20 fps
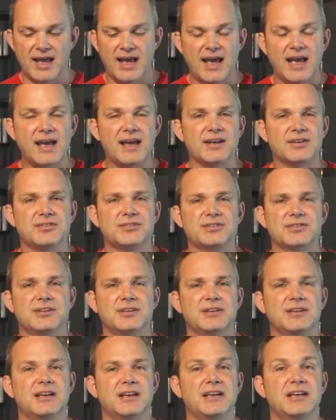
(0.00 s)
Ask
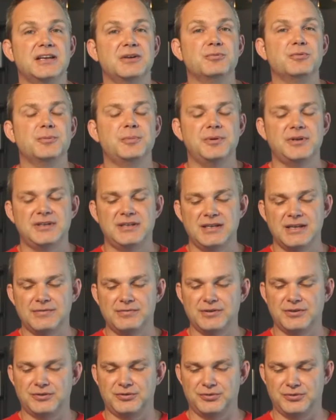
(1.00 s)
and it will be
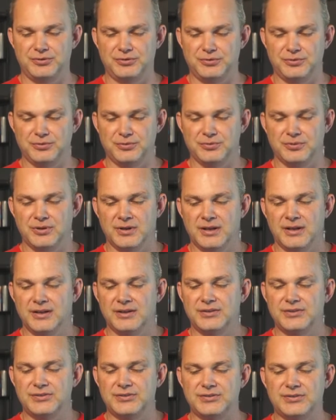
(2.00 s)
given to you.
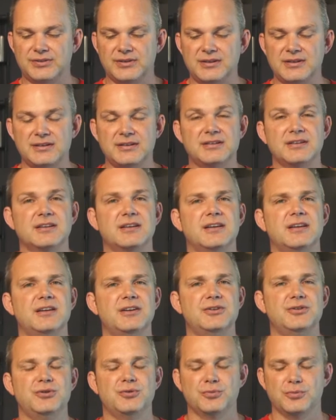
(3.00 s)
Seek
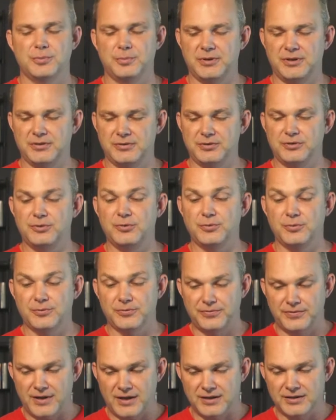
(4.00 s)
and you will be you will
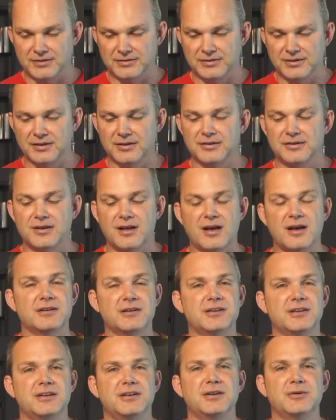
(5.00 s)
find.
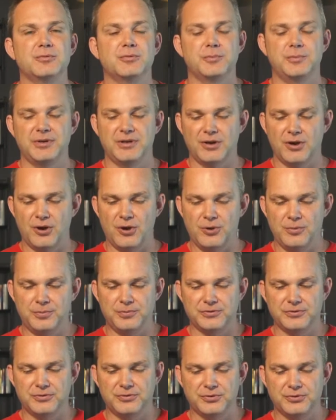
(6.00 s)
Knock and it will be
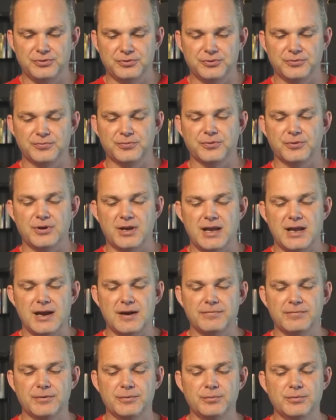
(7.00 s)
open to you. For
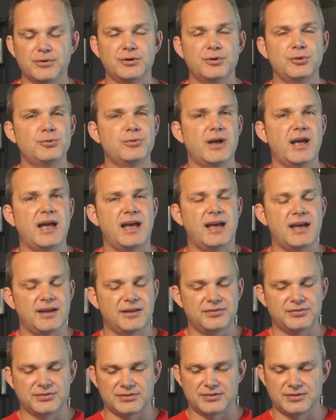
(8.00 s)
everyone who
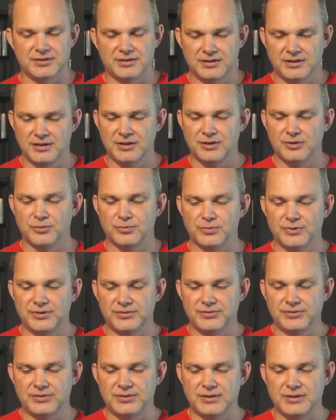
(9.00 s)
asks
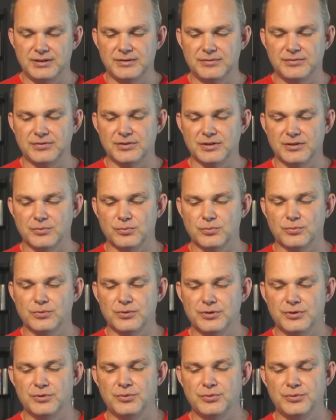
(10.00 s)
receives, and the
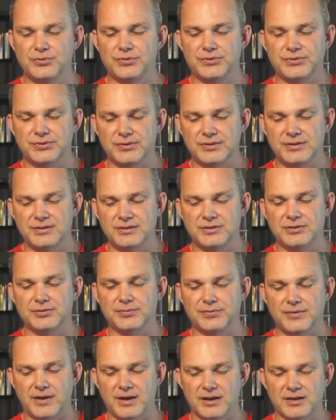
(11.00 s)
one who seeks
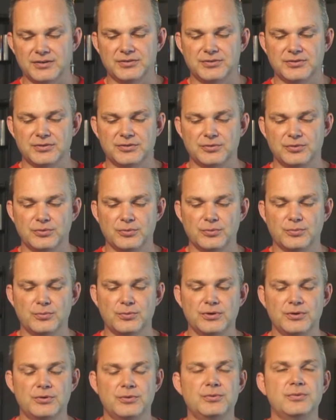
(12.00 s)
finds, and to the
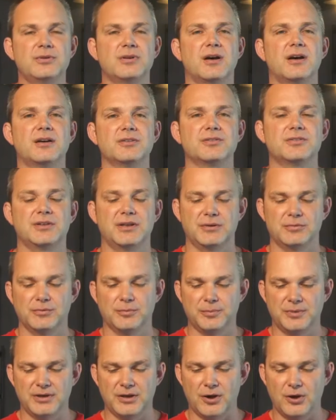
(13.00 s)
one who knocks it will
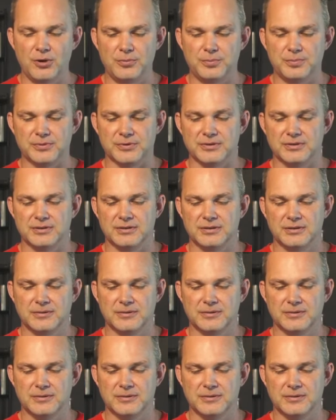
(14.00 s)
be open.